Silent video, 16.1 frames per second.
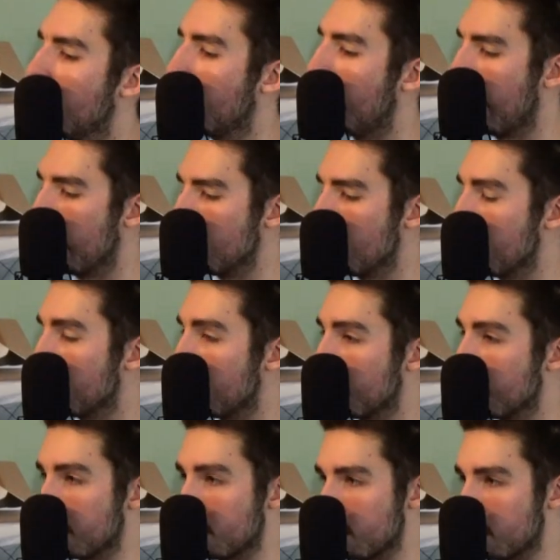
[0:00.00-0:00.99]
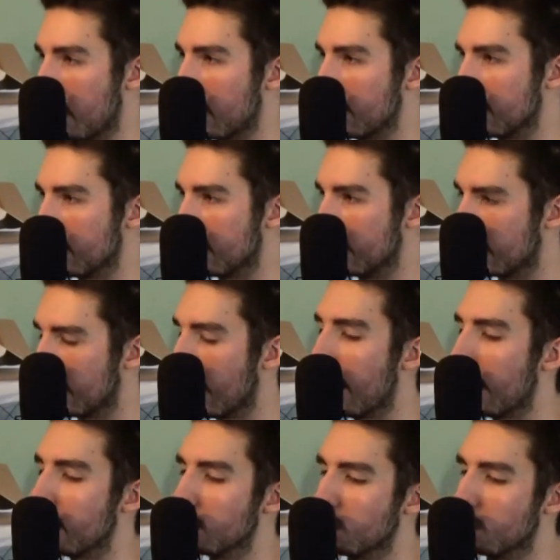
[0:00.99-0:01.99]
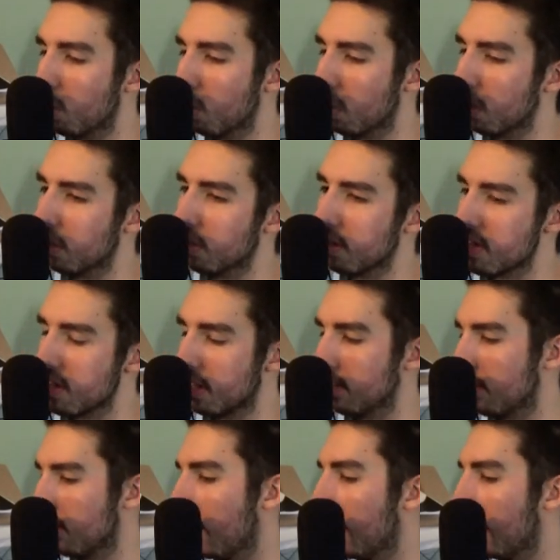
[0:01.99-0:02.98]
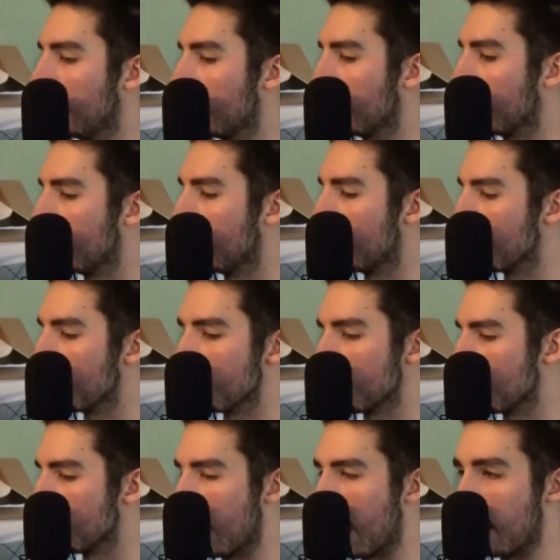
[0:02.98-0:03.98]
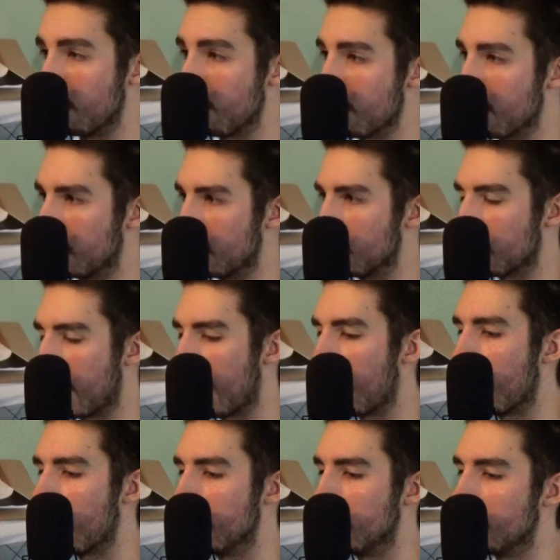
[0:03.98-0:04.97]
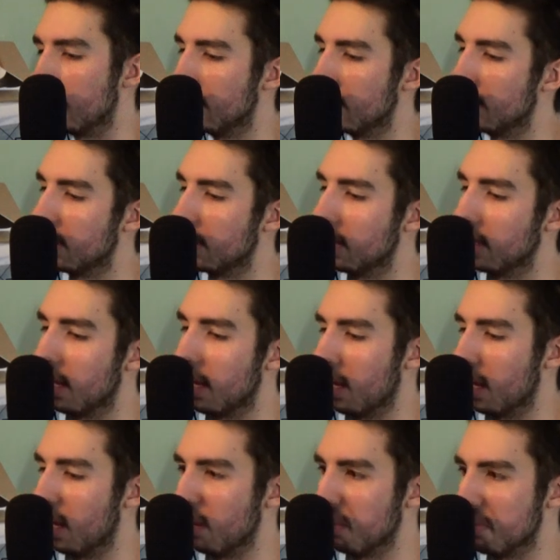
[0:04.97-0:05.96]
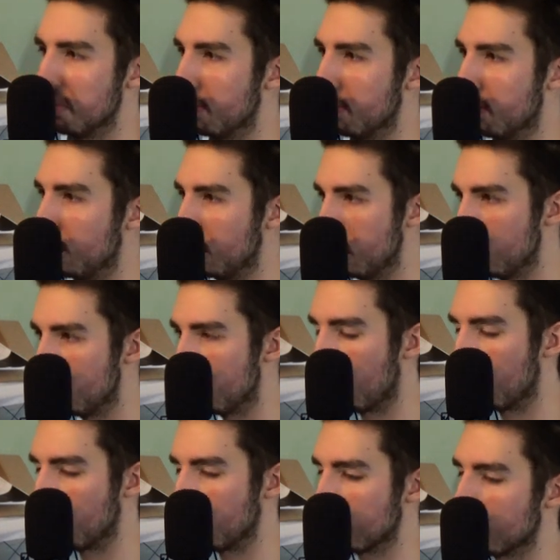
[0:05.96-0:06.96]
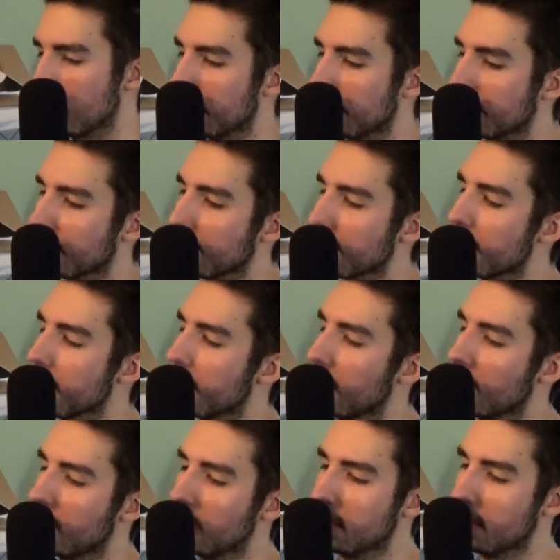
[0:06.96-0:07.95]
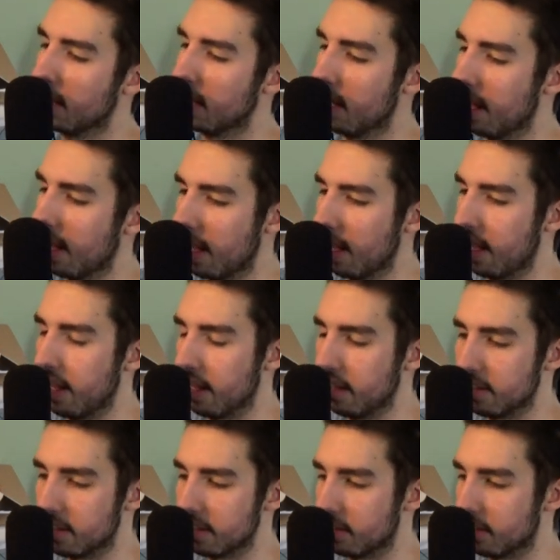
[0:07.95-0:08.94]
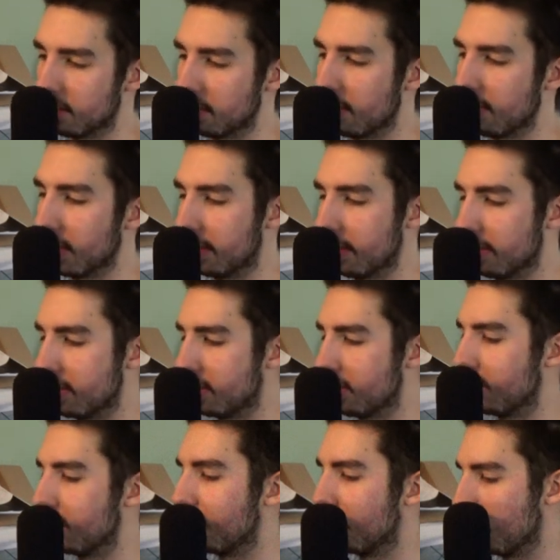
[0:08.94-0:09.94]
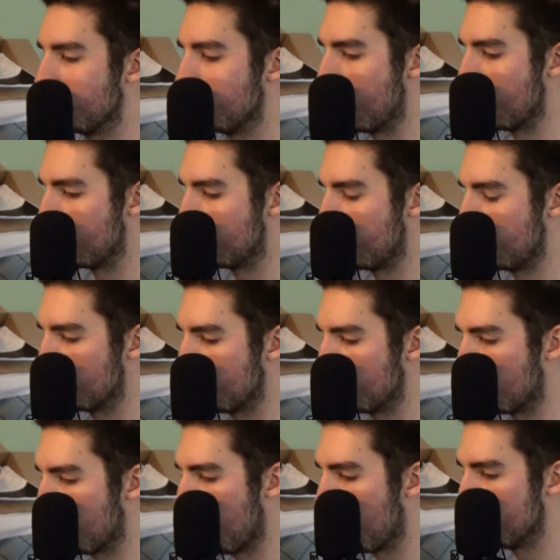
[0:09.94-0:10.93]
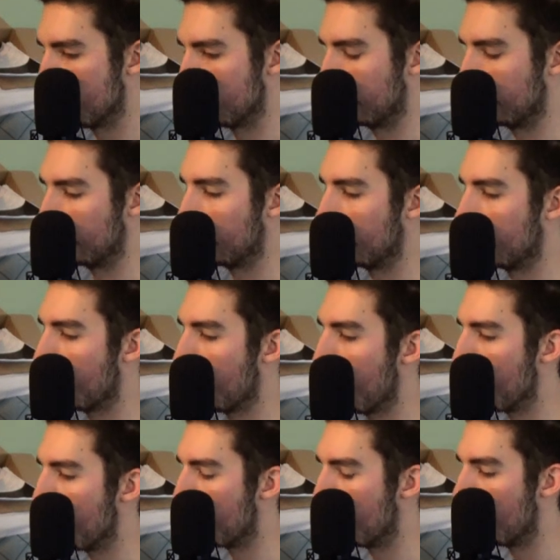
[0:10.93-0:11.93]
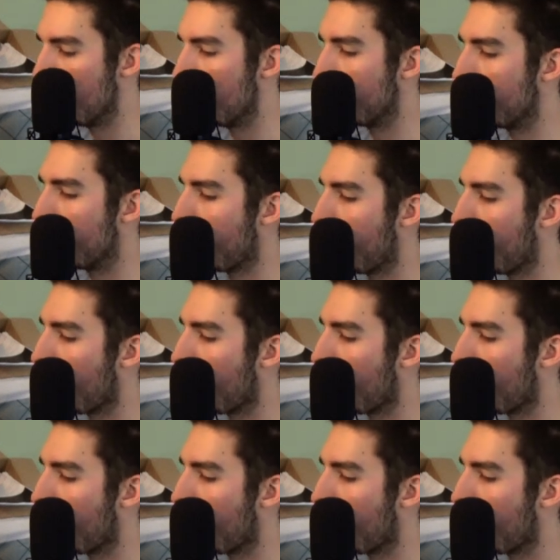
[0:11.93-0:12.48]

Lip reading: And most of the responses he got were things like, I don't think you can, you don't. And stuff like this may seem surprising, but